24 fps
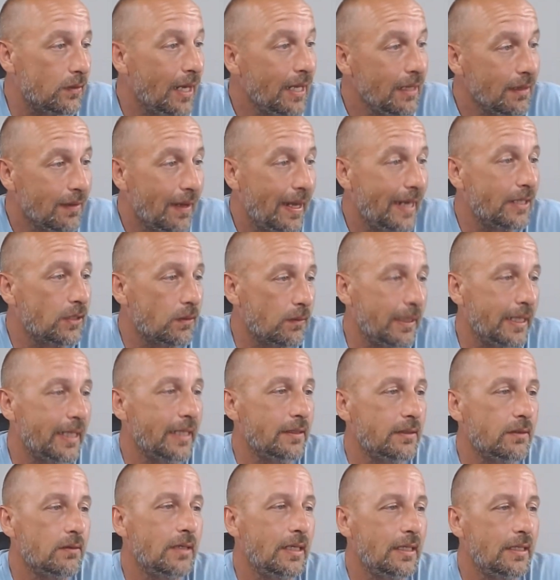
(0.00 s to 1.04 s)
I like
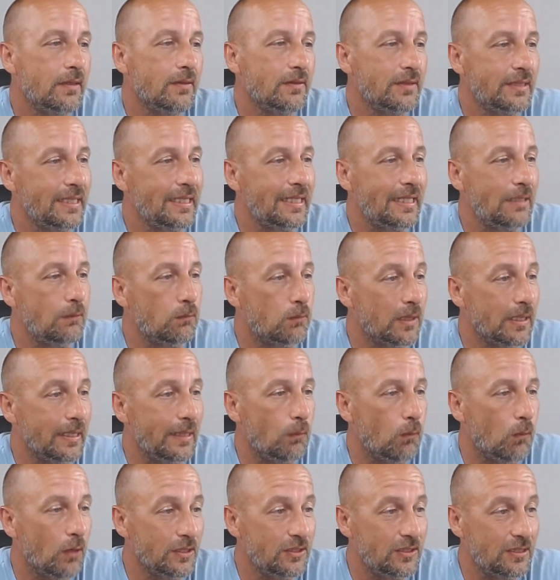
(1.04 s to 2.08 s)
Randall. I don't think he really
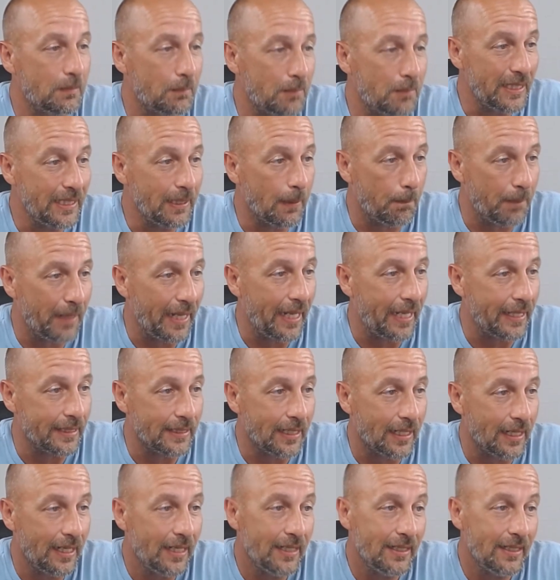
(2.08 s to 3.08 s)
wants to a bad guy.